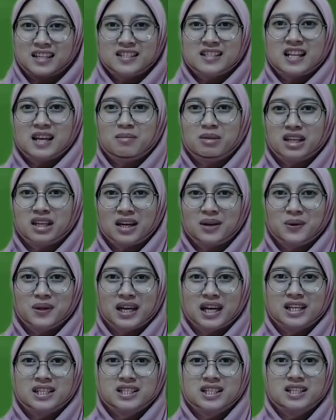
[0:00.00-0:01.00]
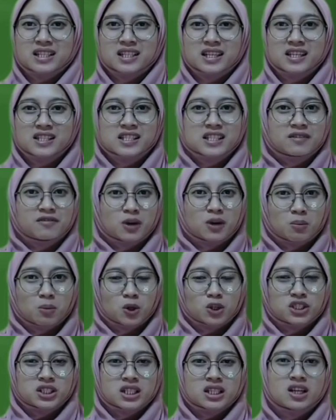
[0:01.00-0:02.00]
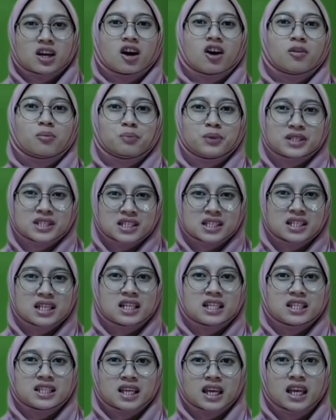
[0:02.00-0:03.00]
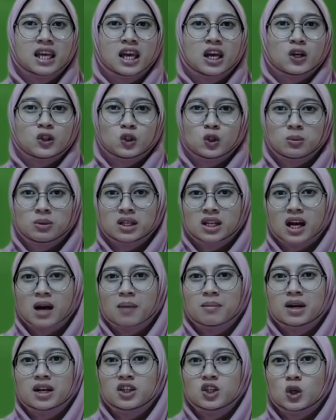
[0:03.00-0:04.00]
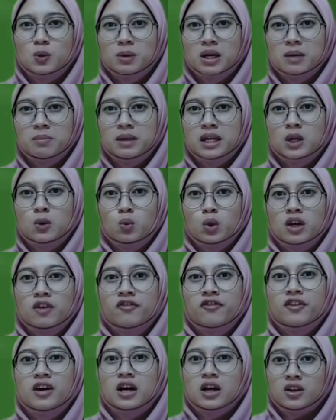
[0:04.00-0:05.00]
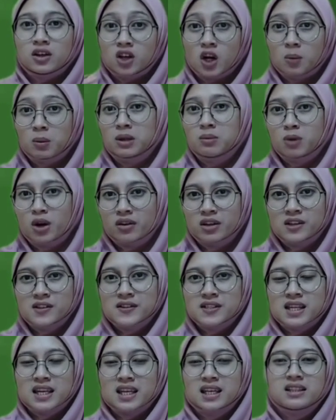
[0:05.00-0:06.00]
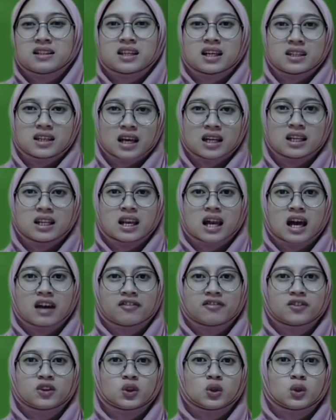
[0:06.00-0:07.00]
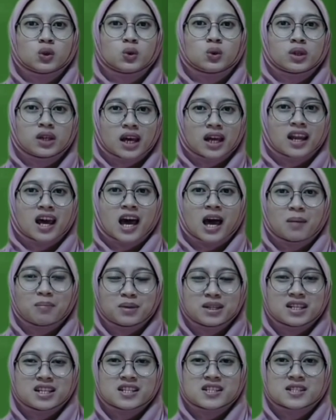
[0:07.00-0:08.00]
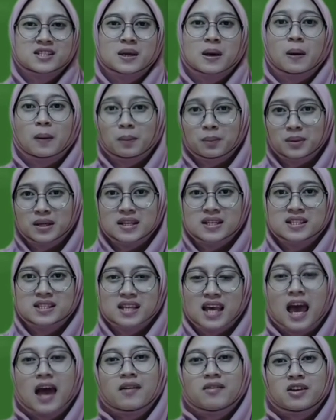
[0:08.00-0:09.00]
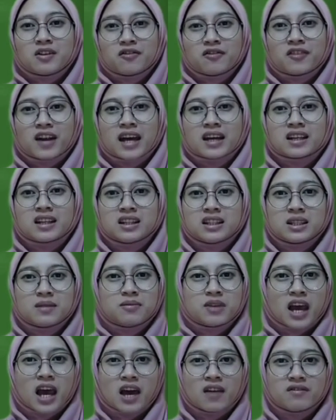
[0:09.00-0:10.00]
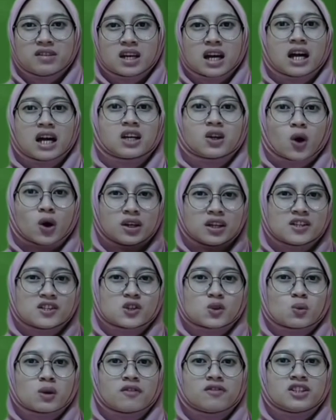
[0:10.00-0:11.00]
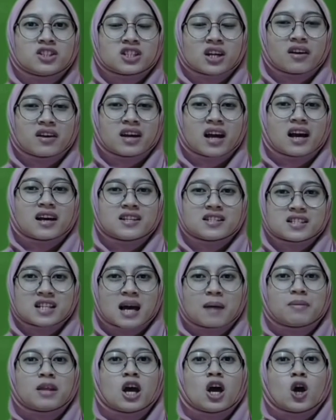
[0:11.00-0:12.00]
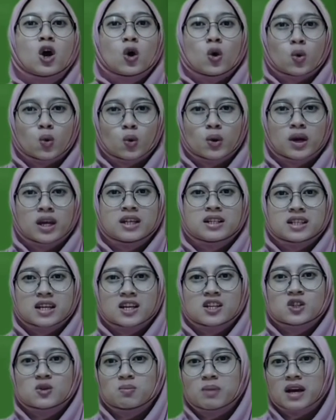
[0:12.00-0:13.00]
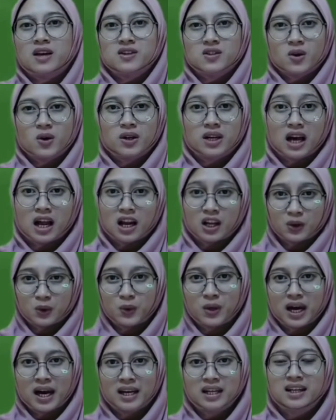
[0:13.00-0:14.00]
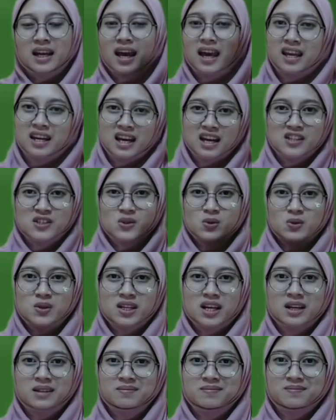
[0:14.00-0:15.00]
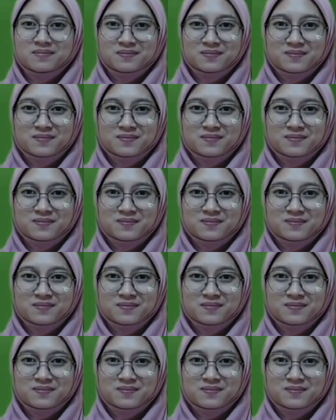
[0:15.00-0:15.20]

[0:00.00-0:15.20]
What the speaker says: Islamic education is the formation of personality to become a human being with noble morals in their daily life to get happiness, peace, and reflect the behavior accordance with the Sharia Islam, which is based on Al-Quran and As-Sunnah.